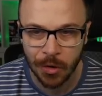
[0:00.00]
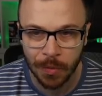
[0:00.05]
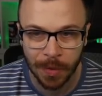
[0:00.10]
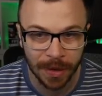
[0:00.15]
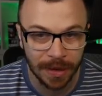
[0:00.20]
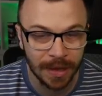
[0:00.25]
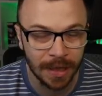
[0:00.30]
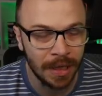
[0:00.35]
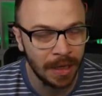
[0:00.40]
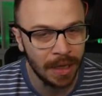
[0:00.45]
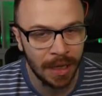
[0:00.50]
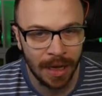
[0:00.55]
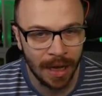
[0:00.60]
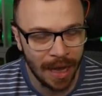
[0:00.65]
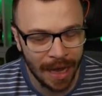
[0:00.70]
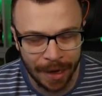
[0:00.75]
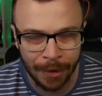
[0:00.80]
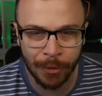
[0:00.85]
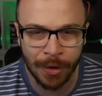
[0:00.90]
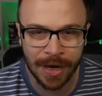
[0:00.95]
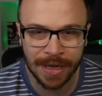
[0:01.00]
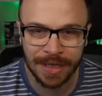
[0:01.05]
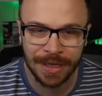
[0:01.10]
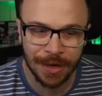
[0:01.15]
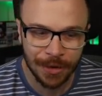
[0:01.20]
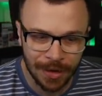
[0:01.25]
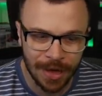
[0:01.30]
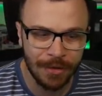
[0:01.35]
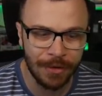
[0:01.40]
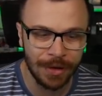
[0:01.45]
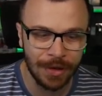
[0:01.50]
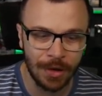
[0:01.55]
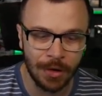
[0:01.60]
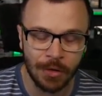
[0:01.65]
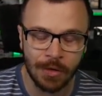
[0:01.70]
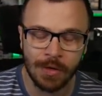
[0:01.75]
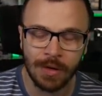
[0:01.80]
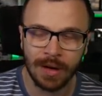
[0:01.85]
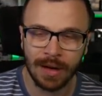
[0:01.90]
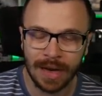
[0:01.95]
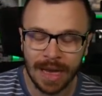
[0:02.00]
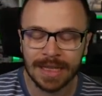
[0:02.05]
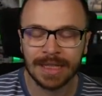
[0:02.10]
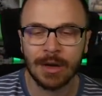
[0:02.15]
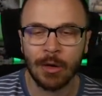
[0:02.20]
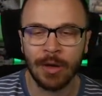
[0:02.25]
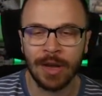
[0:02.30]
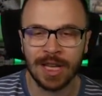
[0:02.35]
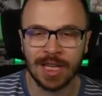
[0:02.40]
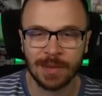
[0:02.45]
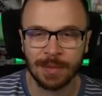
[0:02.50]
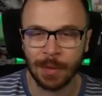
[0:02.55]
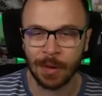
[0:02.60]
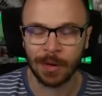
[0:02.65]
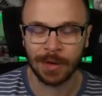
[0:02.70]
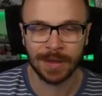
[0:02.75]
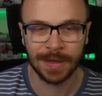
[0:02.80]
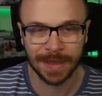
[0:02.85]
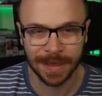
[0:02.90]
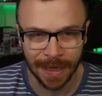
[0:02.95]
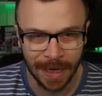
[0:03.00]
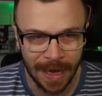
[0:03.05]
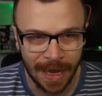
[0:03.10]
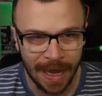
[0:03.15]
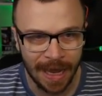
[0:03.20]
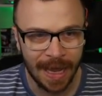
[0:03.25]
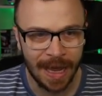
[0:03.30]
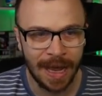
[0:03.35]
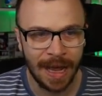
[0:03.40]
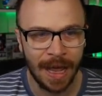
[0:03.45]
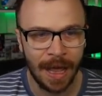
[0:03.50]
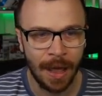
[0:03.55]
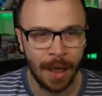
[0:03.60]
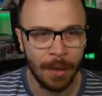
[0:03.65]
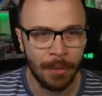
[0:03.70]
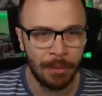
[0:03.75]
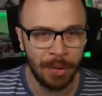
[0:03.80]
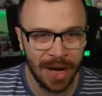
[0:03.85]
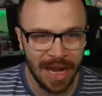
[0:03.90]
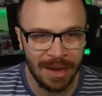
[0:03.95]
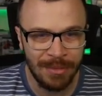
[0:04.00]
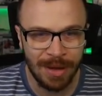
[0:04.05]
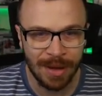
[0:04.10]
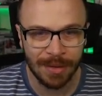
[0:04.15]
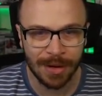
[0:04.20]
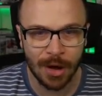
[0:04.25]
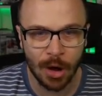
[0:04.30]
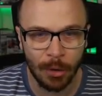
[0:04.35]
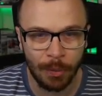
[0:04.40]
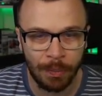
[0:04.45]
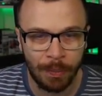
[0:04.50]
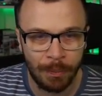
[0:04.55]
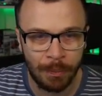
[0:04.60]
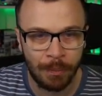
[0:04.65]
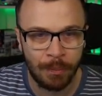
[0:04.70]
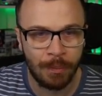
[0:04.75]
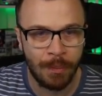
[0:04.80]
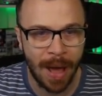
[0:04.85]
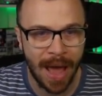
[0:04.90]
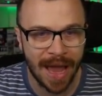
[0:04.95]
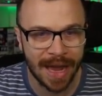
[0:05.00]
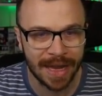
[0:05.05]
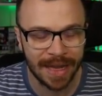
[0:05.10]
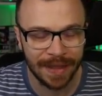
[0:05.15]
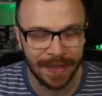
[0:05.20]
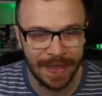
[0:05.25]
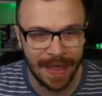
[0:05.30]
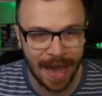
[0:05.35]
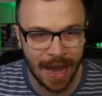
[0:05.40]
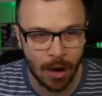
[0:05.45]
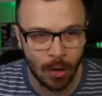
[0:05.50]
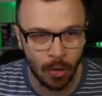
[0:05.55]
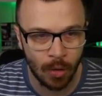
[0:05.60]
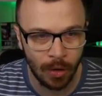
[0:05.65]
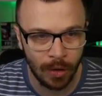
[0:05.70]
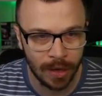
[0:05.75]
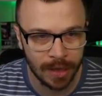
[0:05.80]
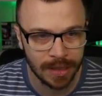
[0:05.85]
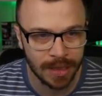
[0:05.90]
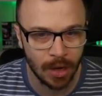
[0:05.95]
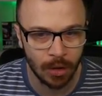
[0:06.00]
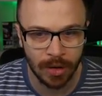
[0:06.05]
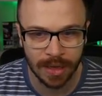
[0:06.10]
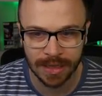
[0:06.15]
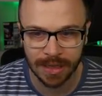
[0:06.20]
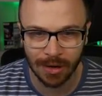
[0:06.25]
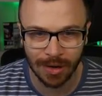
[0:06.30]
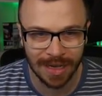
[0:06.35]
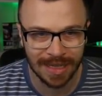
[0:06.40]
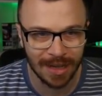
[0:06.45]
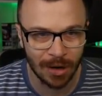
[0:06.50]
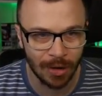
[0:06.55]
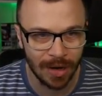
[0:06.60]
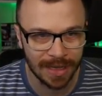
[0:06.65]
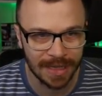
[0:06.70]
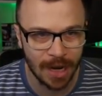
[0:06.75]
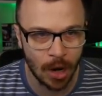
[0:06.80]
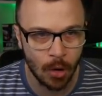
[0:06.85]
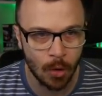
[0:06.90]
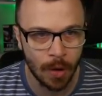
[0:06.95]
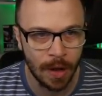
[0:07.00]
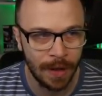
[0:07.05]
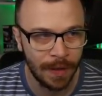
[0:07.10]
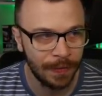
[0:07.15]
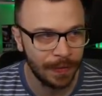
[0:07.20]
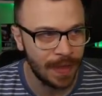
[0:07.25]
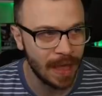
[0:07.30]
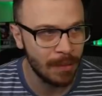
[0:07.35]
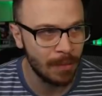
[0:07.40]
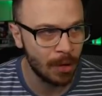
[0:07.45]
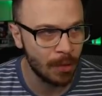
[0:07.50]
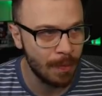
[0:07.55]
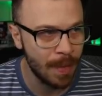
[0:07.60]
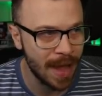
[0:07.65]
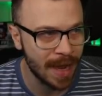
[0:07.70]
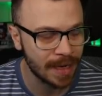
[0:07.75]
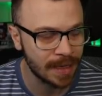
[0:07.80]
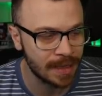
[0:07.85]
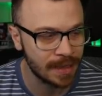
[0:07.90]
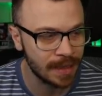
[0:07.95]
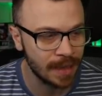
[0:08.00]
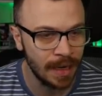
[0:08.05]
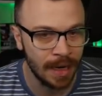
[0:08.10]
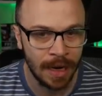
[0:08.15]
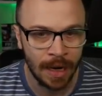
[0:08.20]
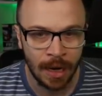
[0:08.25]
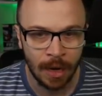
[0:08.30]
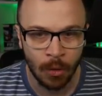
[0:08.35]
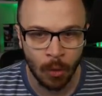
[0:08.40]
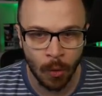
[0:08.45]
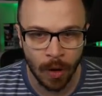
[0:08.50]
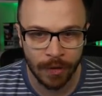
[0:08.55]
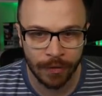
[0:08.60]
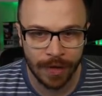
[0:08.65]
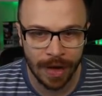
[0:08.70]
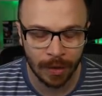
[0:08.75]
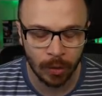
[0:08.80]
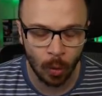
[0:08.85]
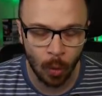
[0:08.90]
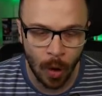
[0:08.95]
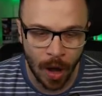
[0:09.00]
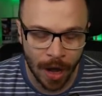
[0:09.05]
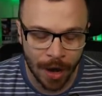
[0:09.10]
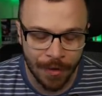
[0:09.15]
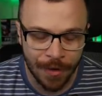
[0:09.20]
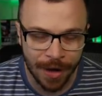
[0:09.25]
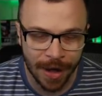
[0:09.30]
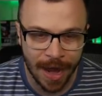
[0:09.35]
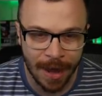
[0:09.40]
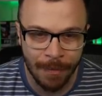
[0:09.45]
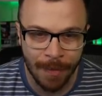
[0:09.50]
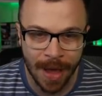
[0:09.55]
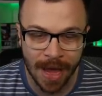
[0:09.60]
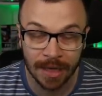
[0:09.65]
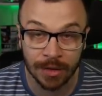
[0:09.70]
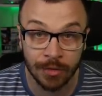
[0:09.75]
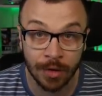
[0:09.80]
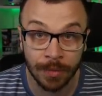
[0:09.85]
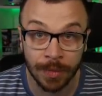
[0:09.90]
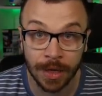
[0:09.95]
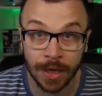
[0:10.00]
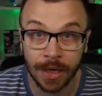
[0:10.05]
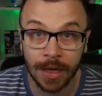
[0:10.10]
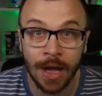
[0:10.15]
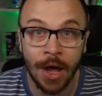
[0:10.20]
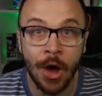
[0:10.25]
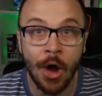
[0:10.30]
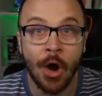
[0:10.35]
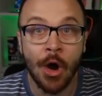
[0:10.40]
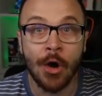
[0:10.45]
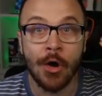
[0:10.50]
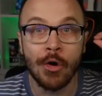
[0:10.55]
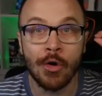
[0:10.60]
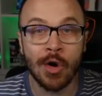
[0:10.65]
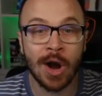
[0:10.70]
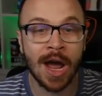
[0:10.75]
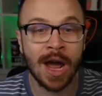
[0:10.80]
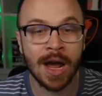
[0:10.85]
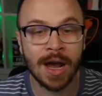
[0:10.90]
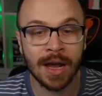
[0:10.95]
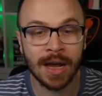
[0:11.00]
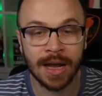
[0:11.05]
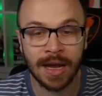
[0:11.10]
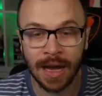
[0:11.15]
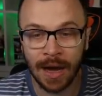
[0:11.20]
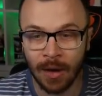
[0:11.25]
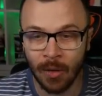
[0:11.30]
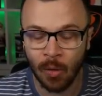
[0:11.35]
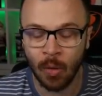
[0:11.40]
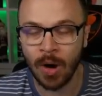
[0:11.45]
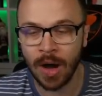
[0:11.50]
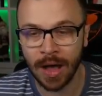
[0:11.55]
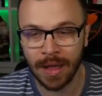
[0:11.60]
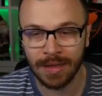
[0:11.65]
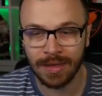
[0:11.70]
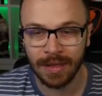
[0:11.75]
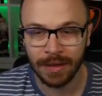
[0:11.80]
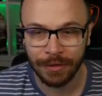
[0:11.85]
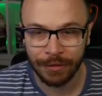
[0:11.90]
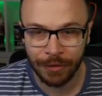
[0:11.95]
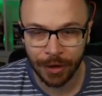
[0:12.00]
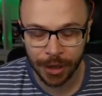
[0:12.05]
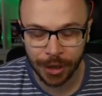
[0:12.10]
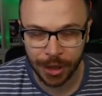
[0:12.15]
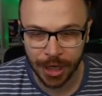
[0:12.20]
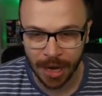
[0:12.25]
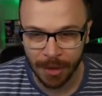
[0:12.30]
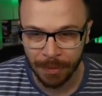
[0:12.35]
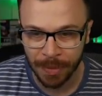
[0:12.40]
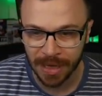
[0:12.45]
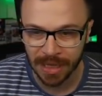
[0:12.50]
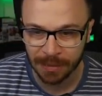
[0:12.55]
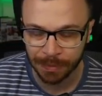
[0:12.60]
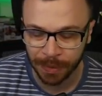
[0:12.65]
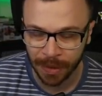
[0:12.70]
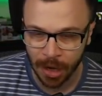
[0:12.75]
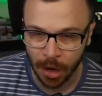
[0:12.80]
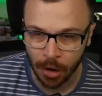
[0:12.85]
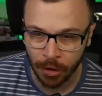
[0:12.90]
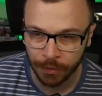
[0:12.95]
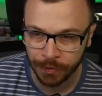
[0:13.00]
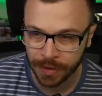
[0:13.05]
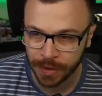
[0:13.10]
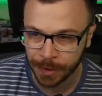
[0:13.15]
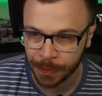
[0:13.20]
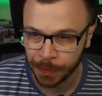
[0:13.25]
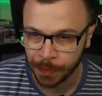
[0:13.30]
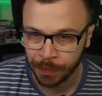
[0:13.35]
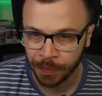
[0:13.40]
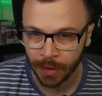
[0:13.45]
But anyways, you never know. Let's go esports. Premium, go pack now. Let's go. 10 more packs. We've got 100k packs from the rank 1 for Champions playoffs.